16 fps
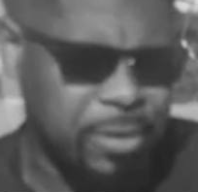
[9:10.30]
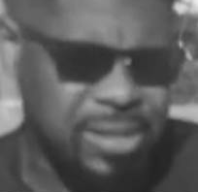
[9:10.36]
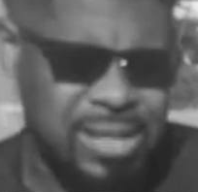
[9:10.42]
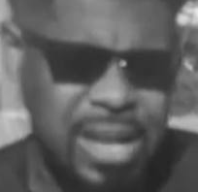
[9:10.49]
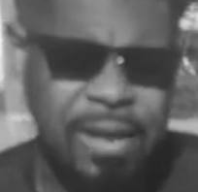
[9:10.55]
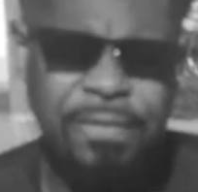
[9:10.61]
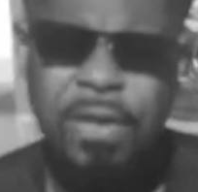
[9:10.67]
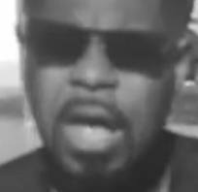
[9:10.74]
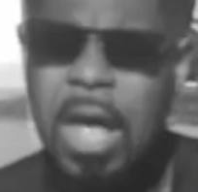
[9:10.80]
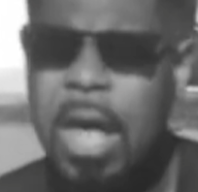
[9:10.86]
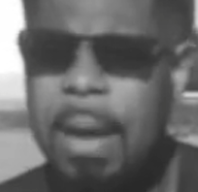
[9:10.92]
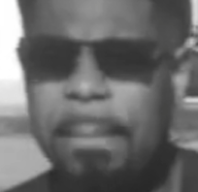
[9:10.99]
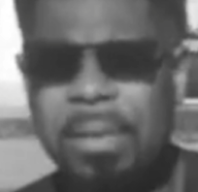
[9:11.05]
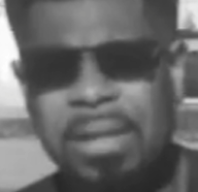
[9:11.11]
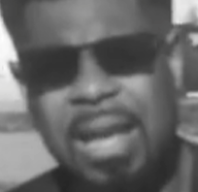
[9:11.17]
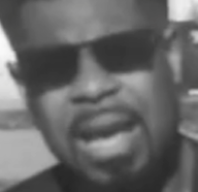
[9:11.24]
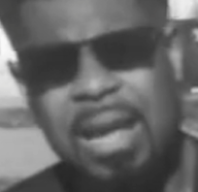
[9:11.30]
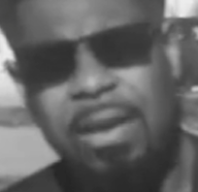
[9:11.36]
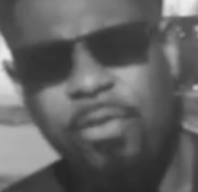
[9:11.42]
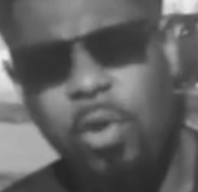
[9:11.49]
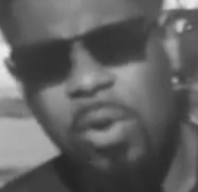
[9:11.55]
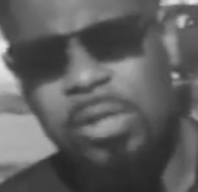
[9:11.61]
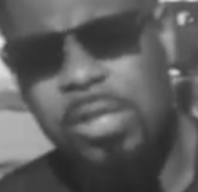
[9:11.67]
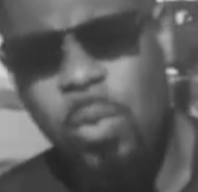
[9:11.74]
stiff. But then of
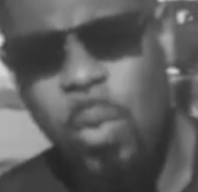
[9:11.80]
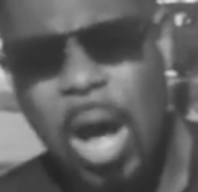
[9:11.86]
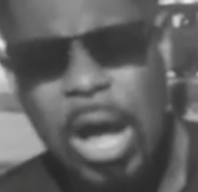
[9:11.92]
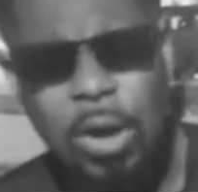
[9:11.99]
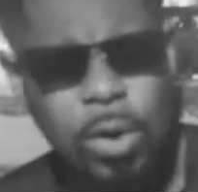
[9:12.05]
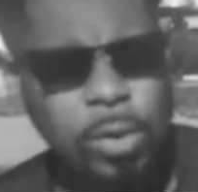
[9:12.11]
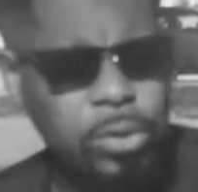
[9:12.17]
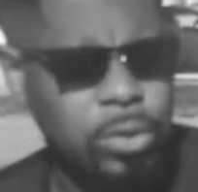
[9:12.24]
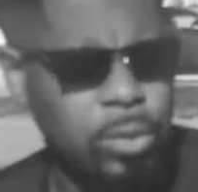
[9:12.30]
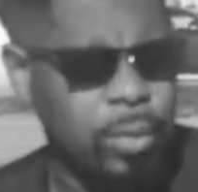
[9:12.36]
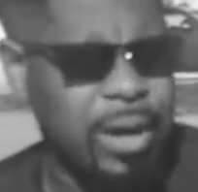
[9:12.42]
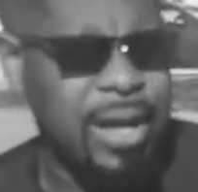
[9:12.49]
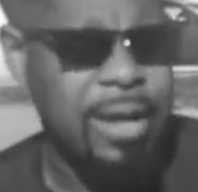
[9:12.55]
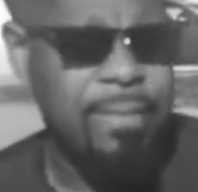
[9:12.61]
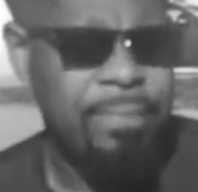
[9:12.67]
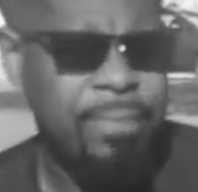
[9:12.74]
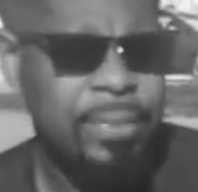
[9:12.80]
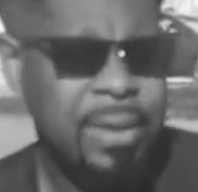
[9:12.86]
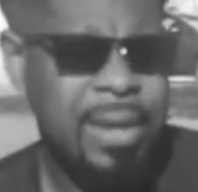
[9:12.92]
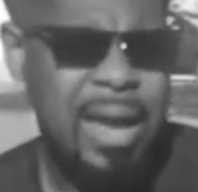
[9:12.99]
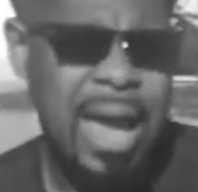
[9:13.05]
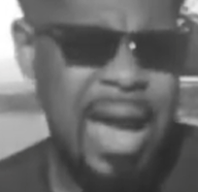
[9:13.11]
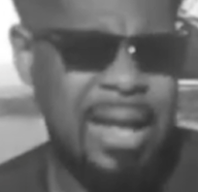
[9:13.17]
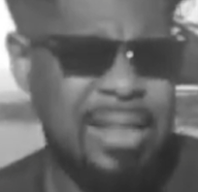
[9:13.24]
course the WOWGO 3
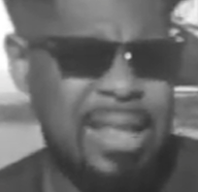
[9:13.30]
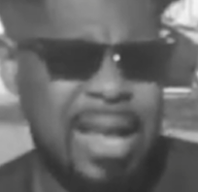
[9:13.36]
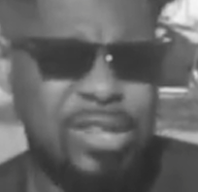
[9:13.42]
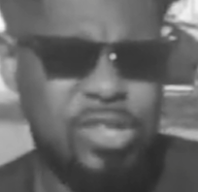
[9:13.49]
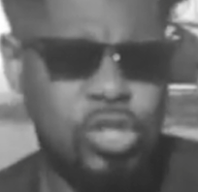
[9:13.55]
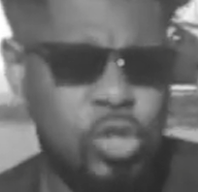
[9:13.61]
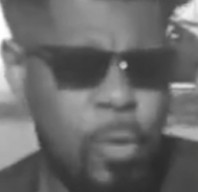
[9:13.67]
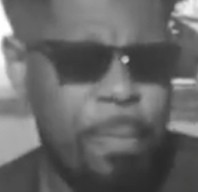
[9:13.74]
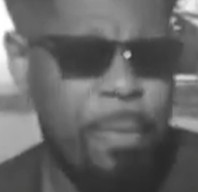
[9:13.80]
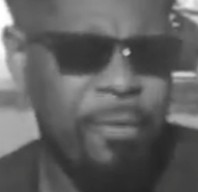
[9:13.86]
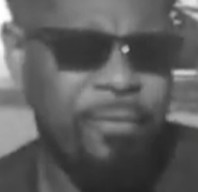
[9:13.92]
had that super